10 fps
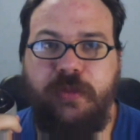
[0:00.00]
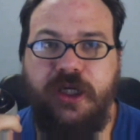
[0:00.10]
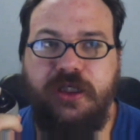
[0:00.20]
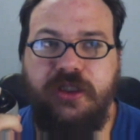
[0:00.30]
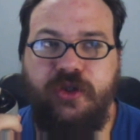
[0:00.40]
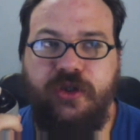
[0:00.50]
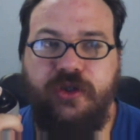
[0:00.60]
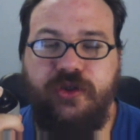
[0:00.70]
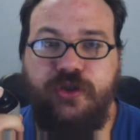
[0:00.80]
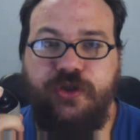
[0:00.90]
But you can
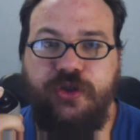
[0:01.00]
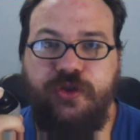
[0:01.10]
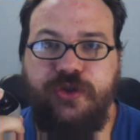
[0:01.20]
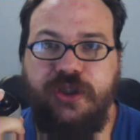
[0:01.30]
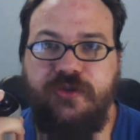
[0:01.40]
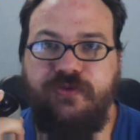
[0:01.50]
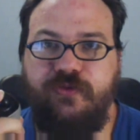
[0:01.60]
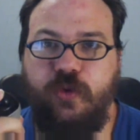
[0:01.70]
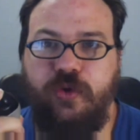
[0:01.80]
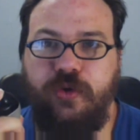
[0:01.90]
also use it
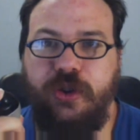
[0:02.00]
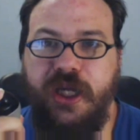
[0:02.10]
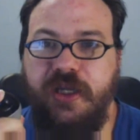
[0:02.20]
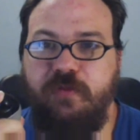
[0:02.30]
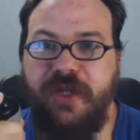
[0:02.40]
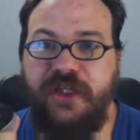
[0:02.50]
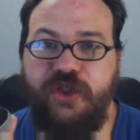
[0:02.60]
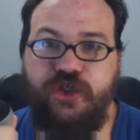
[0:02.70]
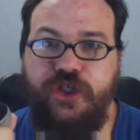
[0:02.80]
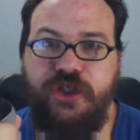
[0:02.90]
for a
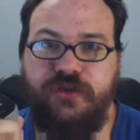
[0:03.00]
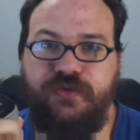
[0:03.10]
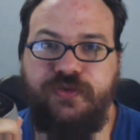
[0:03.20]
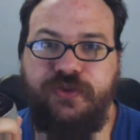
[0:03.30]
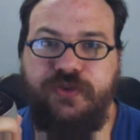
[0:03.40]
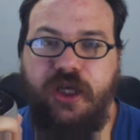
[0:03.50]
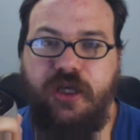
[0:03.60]
makeshift